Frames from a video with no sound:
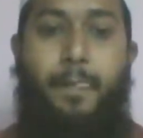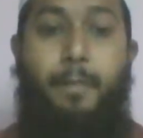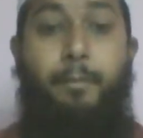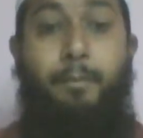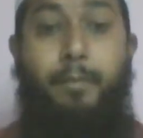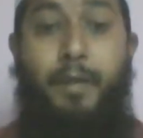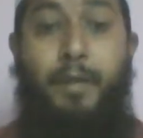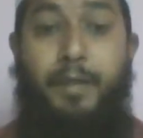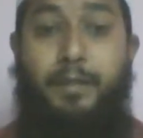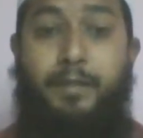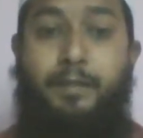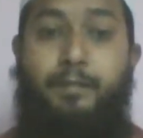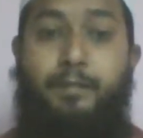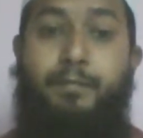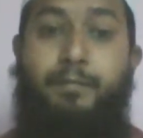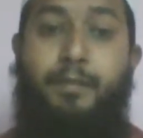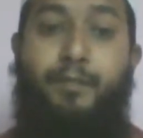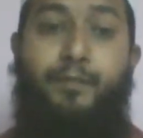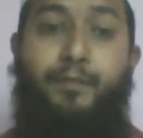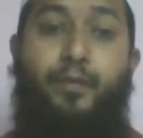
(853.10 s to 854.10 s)
But
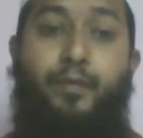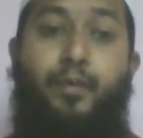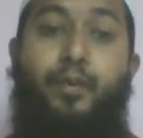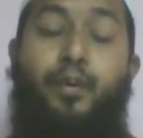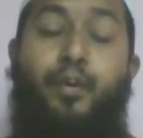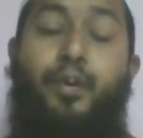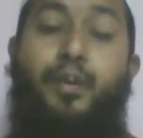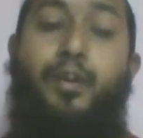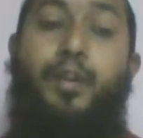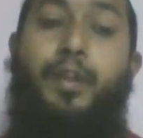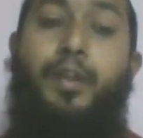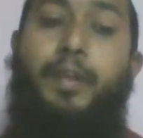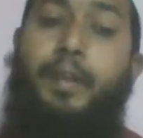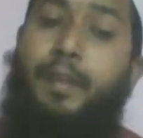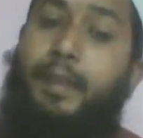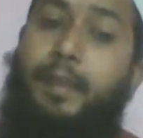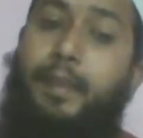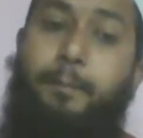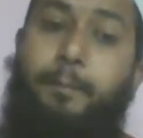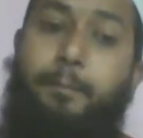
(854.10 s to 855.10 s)
before
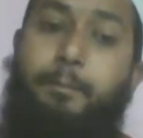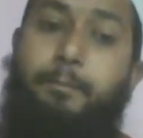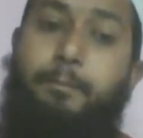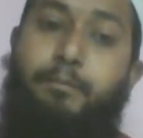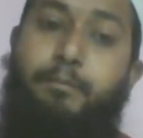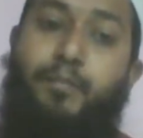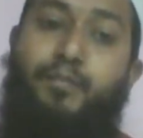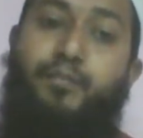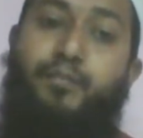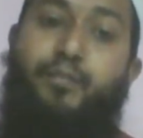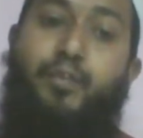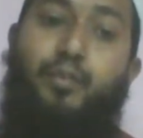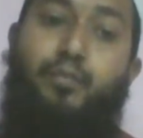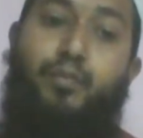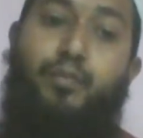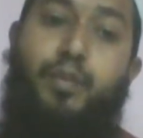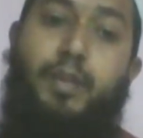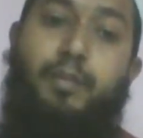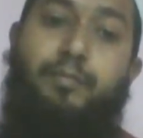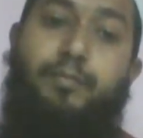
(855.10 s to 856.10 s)

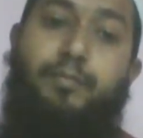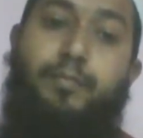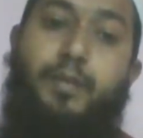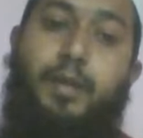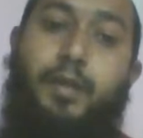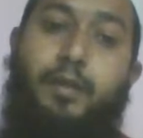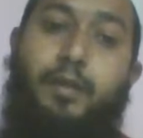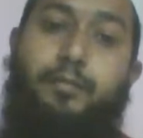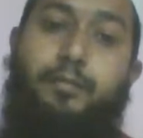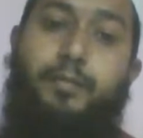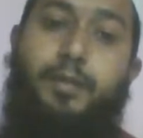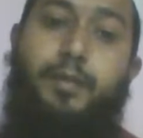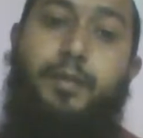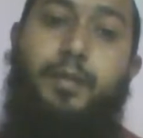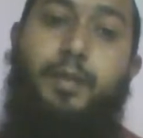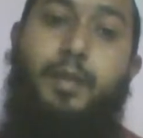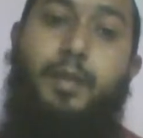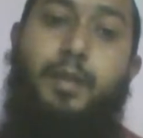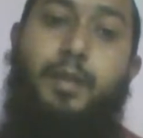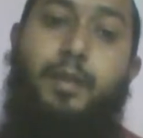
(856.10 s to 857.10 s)
William Harvey,
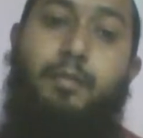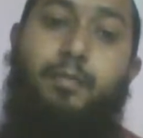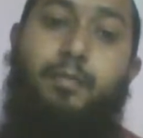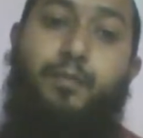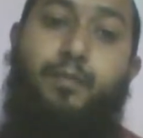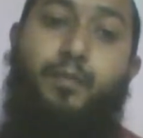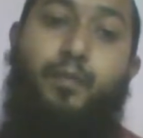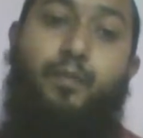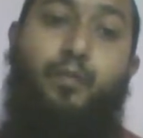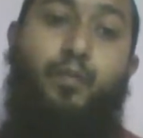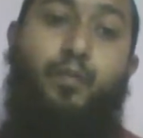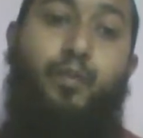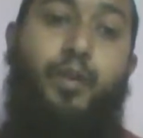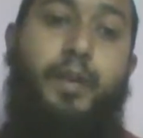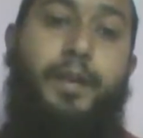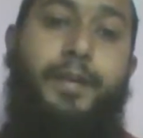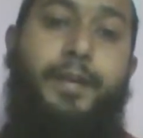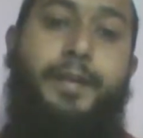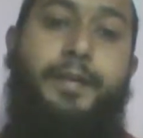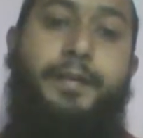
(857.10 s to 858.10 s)
before
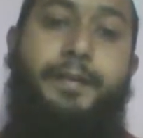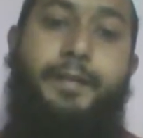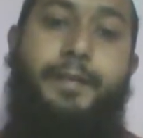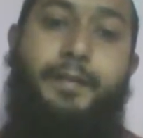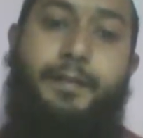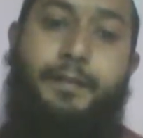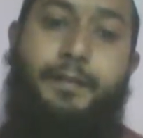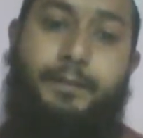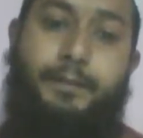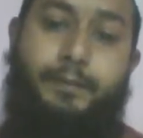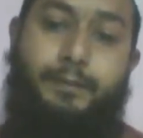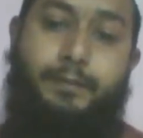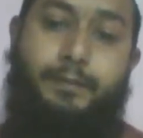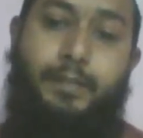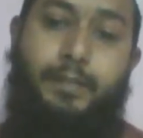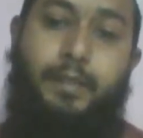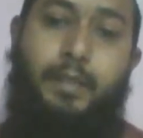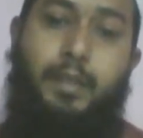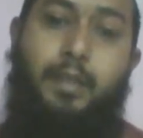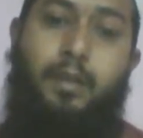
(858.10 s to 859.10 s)
400 years
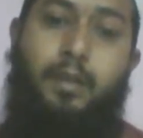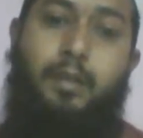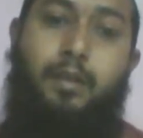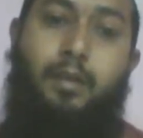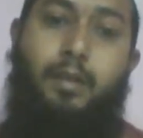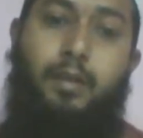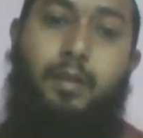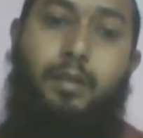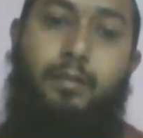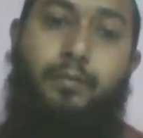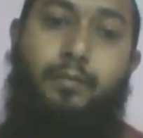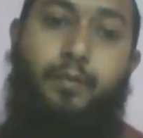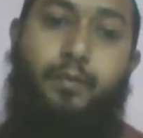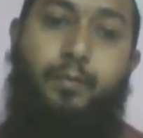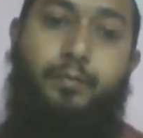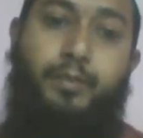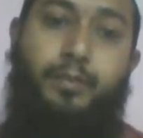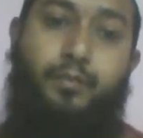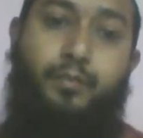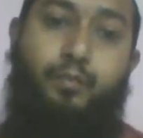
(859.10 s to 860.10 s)

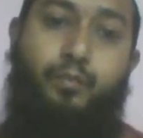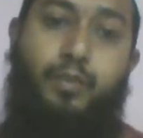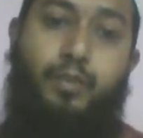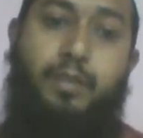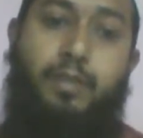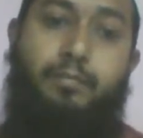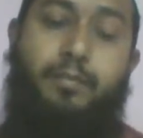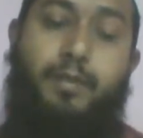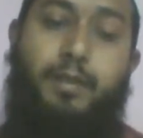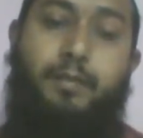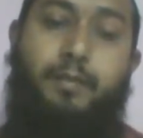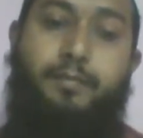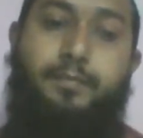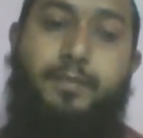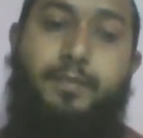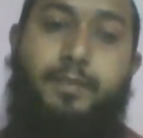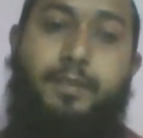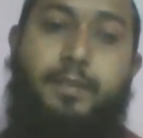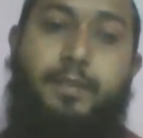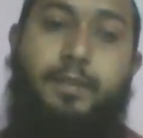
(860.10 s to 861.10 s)
from this William
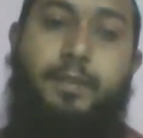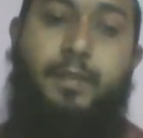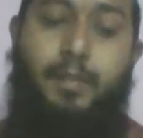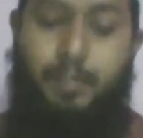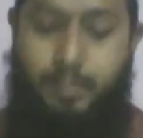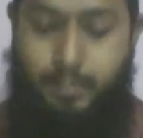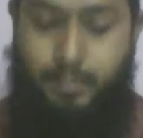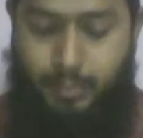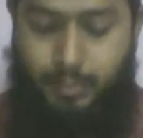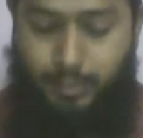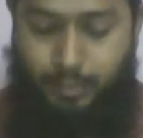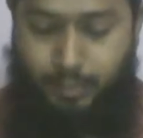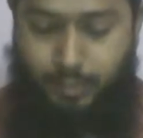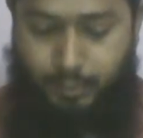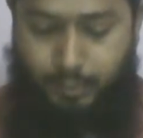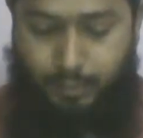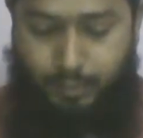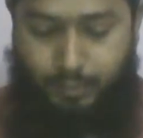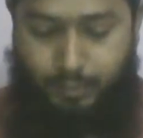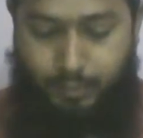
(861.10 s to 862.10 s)
Harvey,
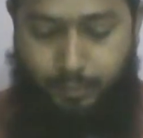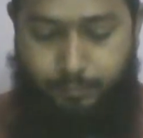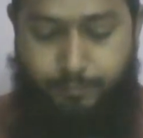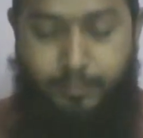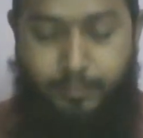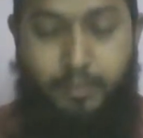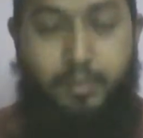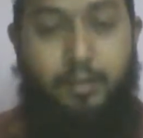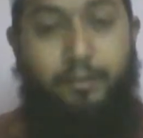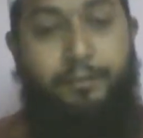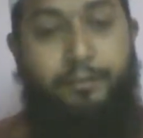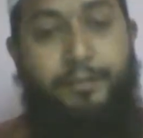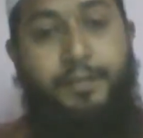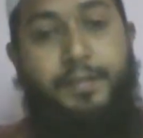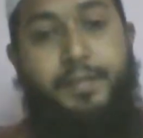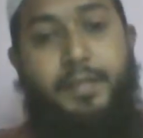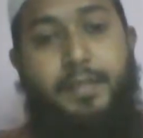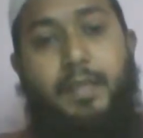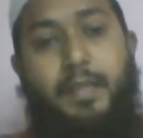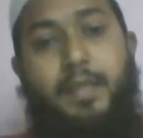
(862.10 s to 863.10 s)
Ibn Nafis